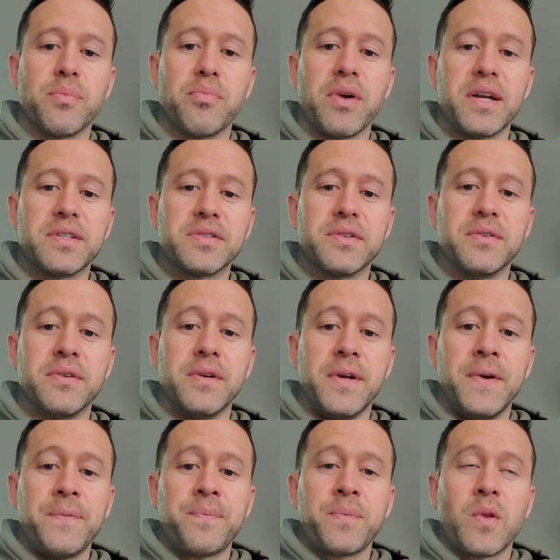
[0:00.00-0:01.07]
appraisal,
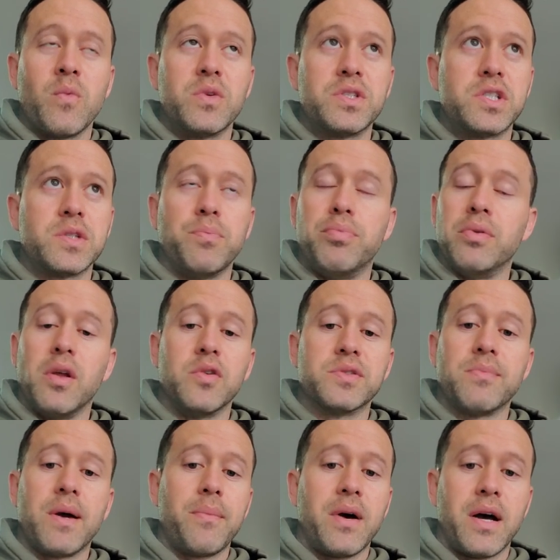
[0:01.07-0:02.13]
which just blows
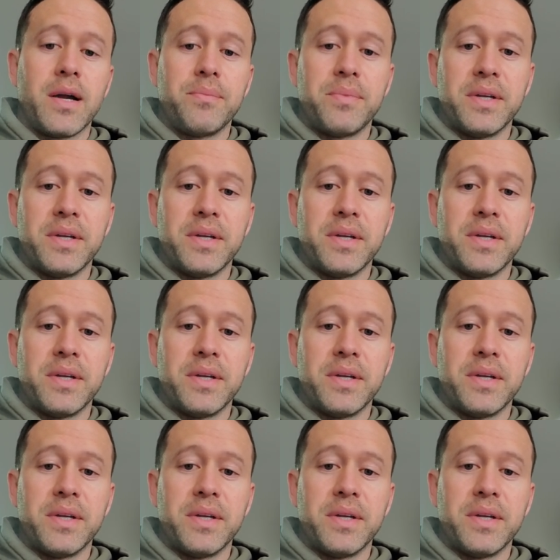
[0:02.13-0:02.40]
my mind.